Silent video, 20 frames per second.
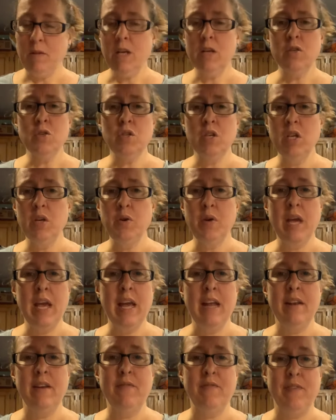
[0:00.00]
So you
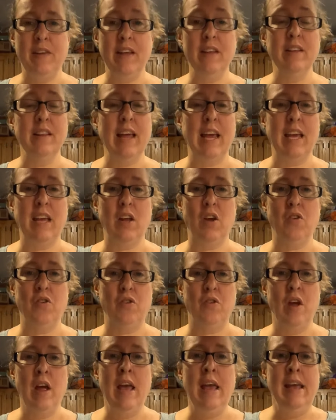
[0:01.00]
can feel like you're
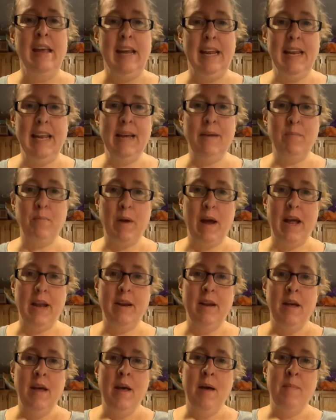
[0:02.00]
eating bread,
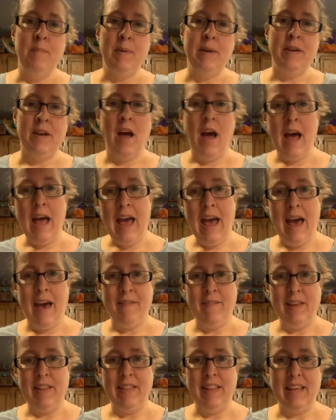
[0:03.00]
but not
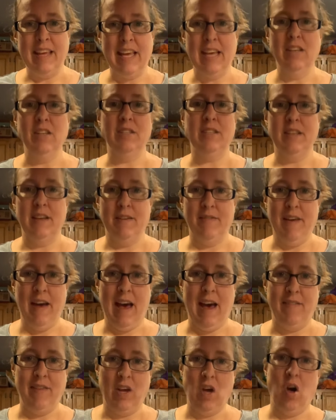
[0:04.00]
having the guilt of
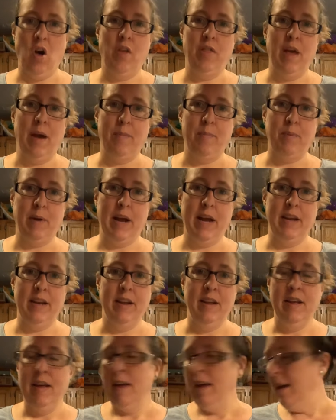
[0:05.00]
having all that bread
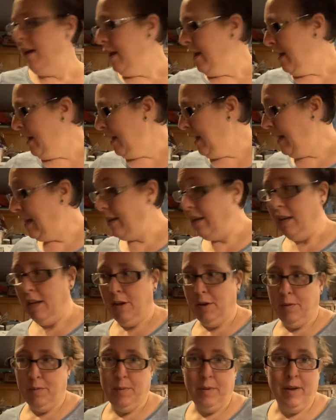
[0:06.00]
in
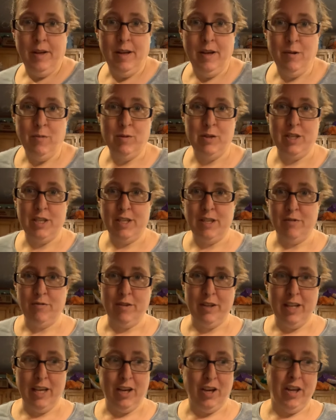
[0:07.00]
you, which is a
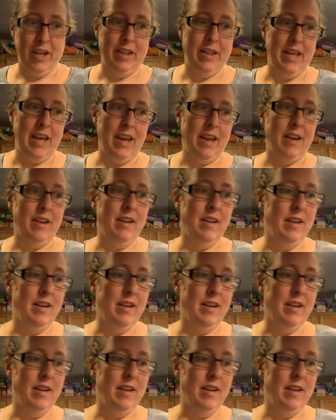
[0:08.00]
really good thing.